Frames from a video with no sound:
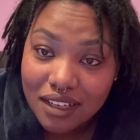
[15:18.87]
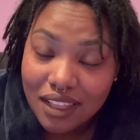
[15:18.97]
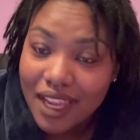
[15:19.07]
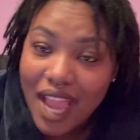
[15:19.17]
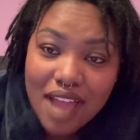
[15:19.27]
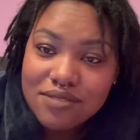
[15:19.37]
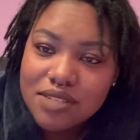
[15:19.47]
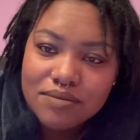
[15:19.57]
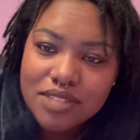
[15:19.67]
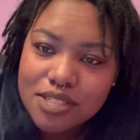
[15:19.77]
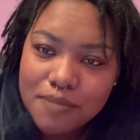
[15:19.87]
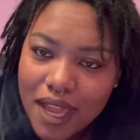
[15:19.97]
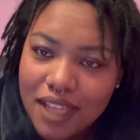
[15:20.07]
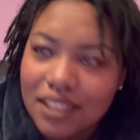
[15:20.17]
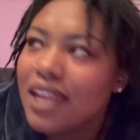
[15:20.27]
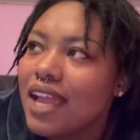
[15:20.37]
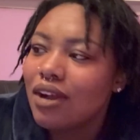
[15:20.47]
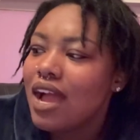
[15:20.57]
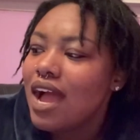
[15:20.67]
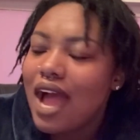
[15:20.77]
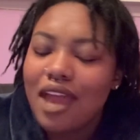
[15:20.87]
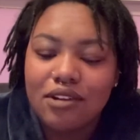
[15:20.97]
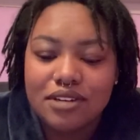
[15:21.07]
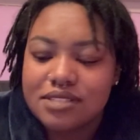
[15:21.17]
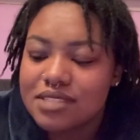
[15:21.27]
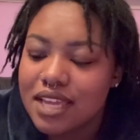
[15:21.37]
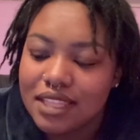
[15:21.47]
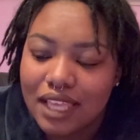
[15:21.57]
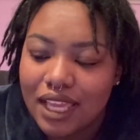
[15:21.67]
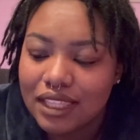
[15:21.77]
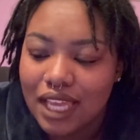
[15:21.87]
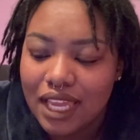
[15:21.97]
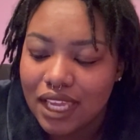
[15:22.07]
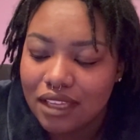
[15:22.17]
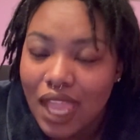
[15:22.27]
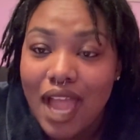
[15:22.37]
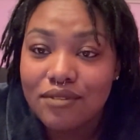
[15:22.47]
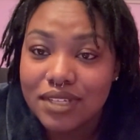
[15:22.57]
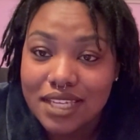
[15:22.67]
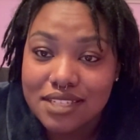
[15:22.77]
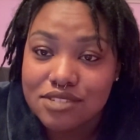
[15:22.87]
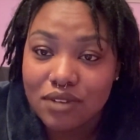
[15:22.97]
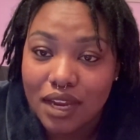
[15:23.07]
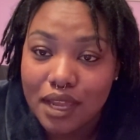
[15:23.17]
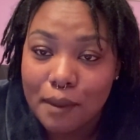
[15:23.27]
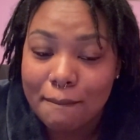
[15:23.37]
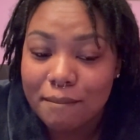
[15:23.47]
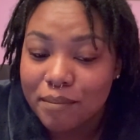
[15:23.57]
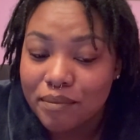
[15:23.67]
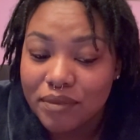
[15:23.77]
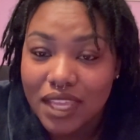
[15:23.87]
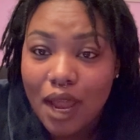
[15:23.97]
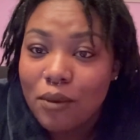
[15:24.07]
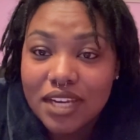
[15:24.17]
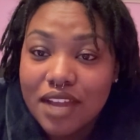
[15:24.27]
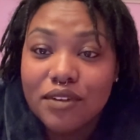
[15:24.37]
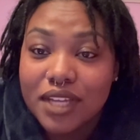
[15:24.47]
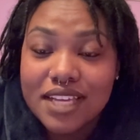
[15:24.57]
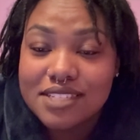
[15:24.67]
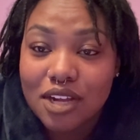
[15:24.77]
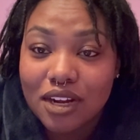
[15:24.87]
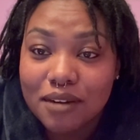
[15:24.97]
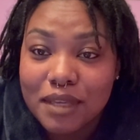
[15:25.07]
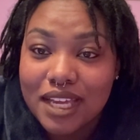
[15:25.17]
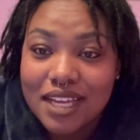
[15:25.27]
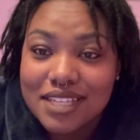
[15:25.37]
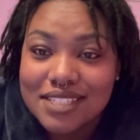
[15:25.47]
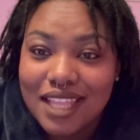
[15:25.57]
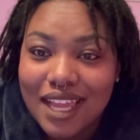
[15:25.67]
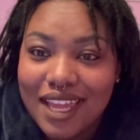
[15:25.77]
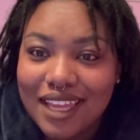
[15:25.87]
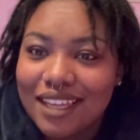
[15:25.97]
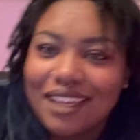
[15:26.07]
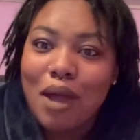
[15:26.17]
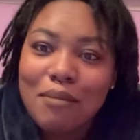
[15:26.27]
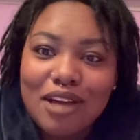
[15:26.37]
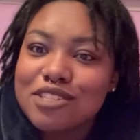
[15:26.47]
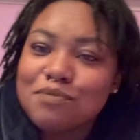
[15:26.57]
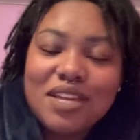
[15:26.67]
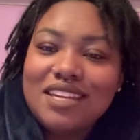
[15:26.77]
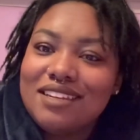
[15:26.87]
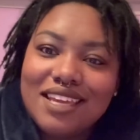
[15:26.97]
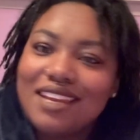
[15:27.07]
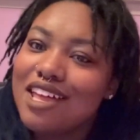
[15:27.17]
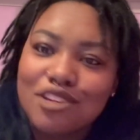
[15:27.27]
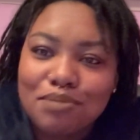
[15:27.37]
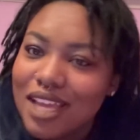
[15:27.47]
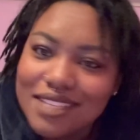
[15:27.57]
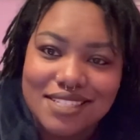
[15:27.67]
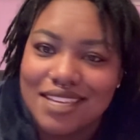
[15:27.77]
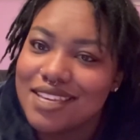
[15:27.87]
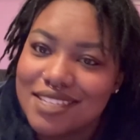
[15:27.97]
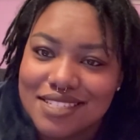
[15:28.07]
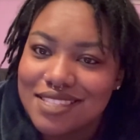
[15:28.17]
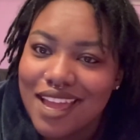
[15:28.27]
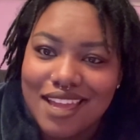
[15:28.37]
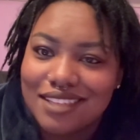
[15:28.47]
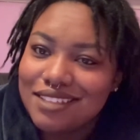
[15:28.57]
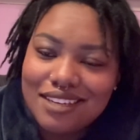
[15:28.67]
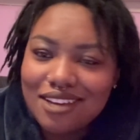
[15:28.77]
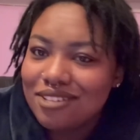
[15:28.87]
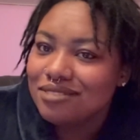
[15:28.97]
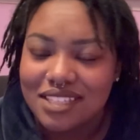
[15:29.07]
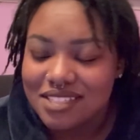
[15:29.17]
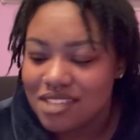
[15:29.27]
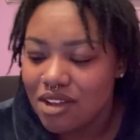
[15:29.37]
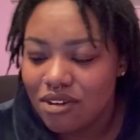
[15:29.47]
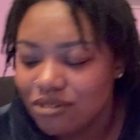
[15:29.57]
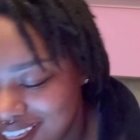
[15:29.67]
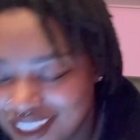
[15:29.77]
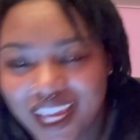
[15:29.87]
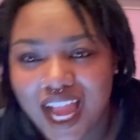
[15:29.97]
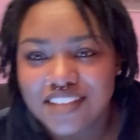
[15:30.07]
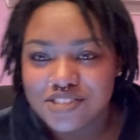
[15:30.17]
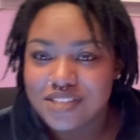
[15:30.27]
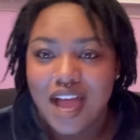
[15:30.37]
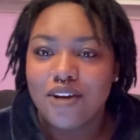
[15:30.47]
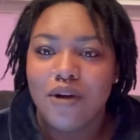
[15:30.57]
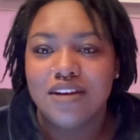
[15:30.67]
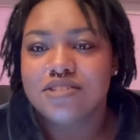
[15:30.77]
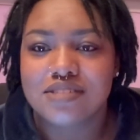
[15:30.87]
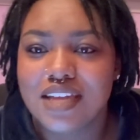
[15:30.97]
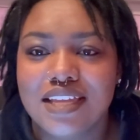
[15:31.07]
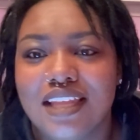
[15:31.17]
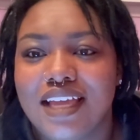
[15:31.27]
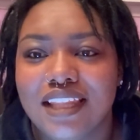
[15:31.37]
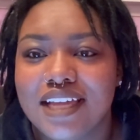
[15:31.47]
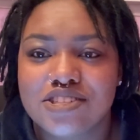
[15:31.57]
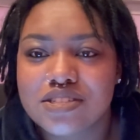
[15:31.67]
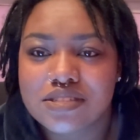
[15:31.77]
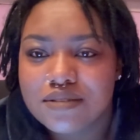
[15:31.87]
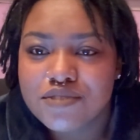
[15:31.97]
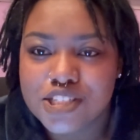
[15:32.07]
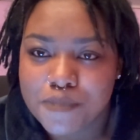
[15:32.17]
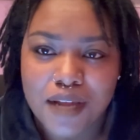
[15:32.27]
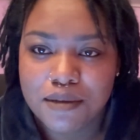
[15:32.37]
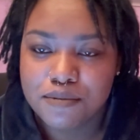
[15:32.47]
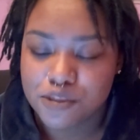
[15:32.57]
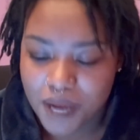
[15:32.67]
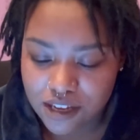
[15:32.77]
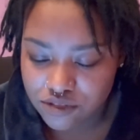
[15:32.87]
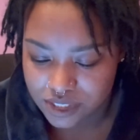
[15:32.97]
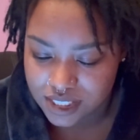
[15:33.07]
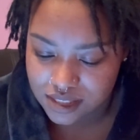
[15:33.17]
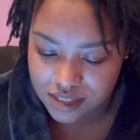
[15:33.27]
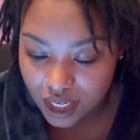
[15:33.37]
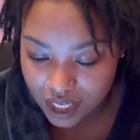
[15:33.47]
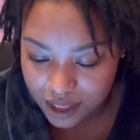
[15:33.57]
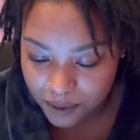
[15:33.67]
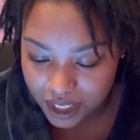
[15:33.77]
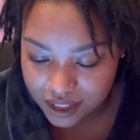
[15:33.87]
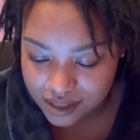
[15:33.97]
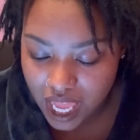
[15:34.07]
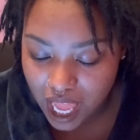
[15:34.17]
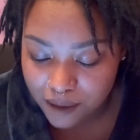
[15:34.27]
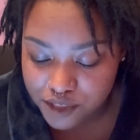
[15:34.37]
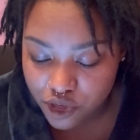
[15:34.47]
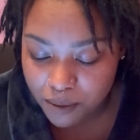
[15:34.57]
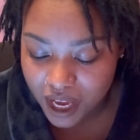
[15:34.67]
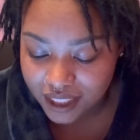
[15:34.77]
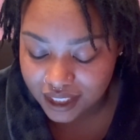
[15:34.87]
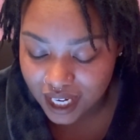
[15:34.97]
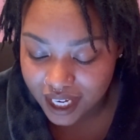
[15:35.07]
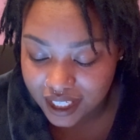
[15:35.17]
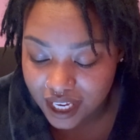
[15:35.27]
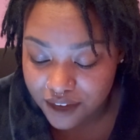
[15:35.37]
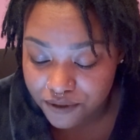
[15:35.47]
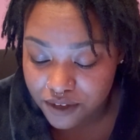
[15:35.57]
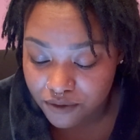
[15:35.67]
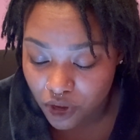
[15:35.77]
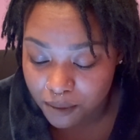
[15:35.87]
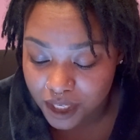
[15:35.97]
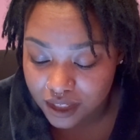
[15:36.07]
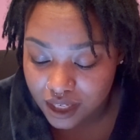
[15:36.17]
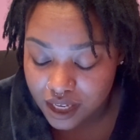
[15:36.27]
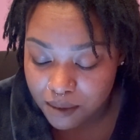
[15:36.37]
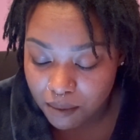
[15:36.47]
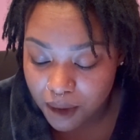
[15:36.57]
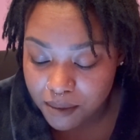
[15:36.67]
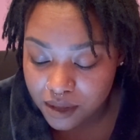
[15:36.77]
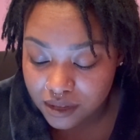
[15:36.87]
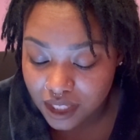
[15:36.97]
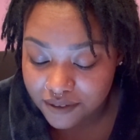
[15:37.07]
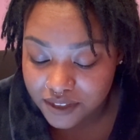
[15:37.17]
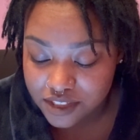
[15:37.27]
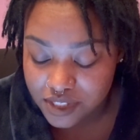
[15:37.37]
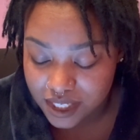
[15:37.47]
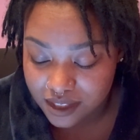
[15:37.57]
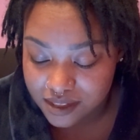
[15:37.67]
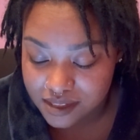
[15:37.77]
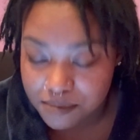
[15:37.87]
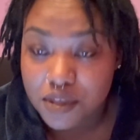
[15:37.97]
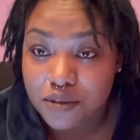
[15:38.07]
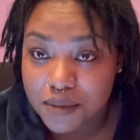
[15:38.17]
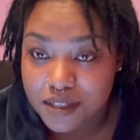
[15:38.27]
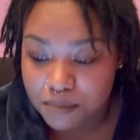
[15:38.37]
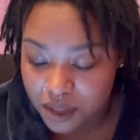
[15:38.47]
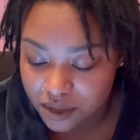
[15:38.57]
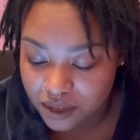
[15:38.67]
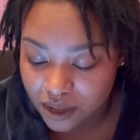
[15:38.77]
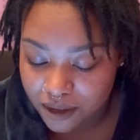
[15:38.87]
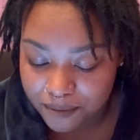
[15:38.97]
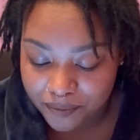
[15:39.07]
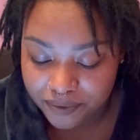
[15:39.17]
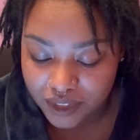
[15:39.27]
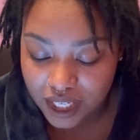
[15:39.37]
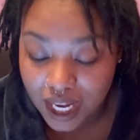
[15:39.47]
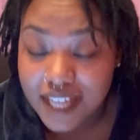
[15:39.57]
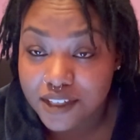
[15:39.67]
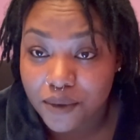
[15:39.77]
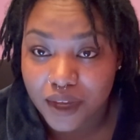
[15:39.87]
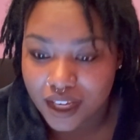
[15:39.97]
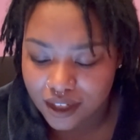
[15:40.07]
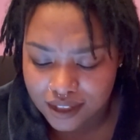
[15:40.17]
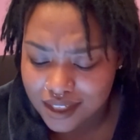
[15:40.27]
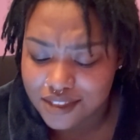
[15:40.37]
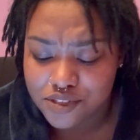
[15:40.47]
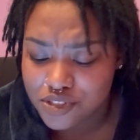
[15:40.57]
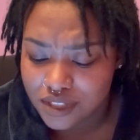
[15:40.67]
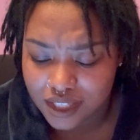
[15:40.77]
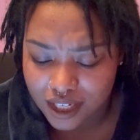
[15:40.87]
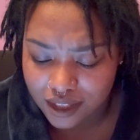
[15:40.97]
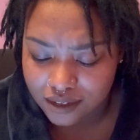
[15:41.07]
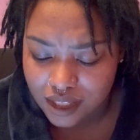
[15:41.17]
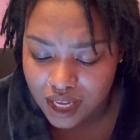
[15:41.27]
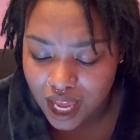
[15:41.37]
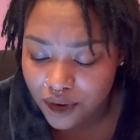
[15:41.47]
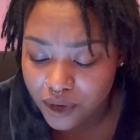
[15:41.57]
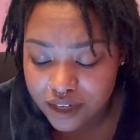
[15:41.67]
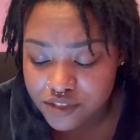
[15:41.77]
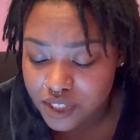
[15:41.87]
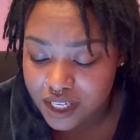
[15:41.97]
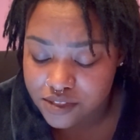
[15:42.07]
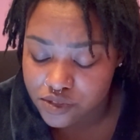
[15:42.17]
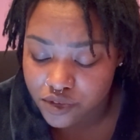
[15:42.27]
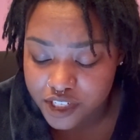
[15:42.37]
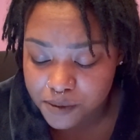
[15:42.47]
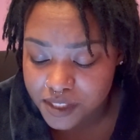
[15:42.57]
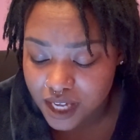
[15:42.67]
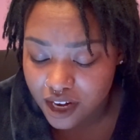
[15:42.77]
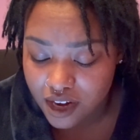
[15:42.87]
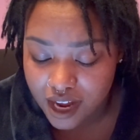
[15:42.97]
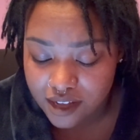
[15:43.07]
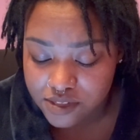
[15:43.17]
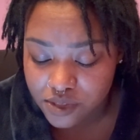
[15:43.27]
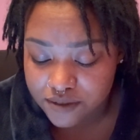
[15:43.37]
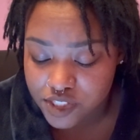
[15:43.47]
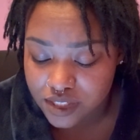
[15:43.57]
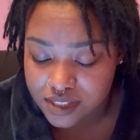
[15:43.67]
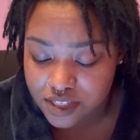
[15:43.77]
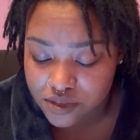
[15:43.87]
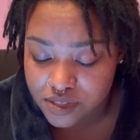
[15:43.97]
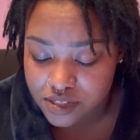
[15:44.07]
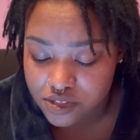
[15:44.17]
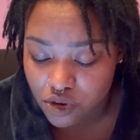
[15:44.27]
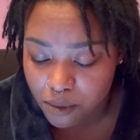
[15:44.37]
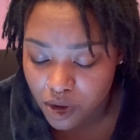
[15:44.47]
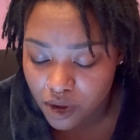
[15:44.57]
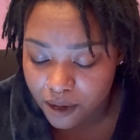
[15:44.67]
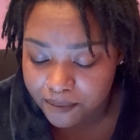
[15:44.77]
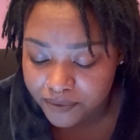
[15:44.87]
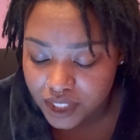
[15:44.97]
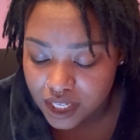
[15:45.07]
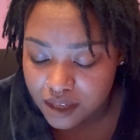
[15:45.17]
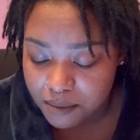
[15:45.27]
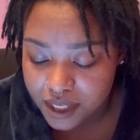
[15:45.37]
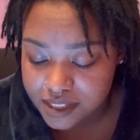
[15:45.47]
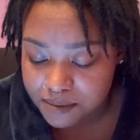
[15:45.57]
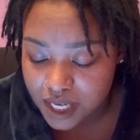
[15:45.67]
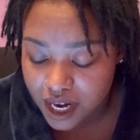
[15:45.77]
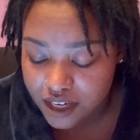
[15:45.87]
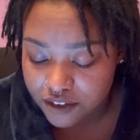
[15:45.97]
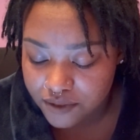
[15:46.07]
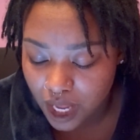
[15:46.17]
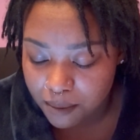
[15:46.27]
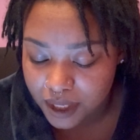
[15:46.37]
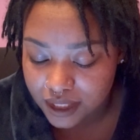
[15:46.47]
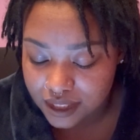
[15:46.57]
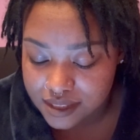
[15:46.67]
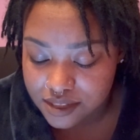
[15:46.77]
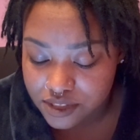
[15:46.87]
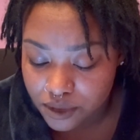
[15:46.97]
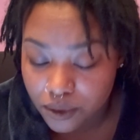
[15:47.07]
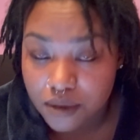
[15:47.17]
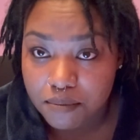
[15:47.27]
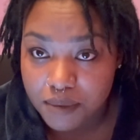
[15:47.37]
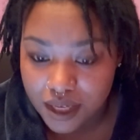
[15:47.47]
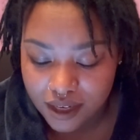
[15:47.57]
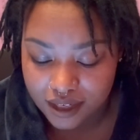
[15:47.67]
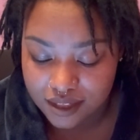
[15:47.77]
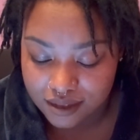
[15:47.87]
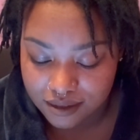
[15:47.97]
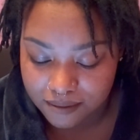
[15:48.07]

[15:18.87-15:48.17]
Like, have some respect. Like, I don't understand that. Like, I have a niece, right? And I would never kiss her because, like, my mouth's been in other places that, you know. So, like, I don't understand that. Like, just respect people's boundaries. Anyways, I'm so mad that I could effing vomit. My Mill left in tears. Mill means mother-in-law. And I don't care. Good, you shouldn't care. I don't care if she cancels Christmas at her house or if she continues to snowball because I'm tired of not being listened to. Period.